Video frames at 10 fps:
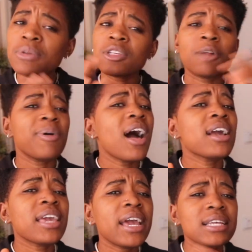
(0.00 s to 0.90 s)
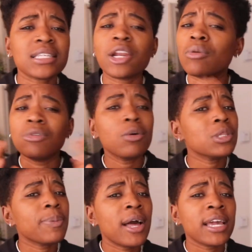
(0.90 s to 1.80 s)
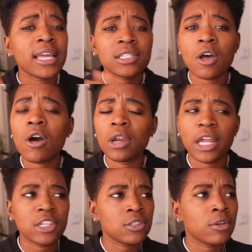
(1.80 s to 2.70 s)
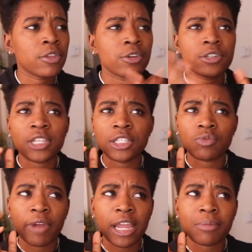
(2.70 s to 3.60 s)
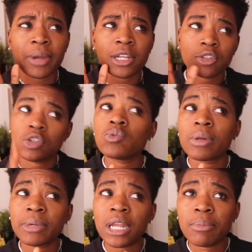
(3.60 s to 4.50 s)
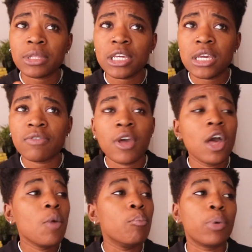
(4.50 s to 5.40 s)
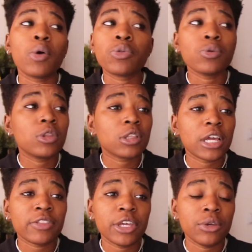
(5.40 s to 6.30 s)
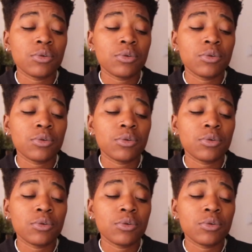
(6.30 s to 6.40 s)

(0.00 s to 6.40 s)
was on a podcast. I don't know what the podcast called. I just know that there's it's ran by two women, I believe, both who look like they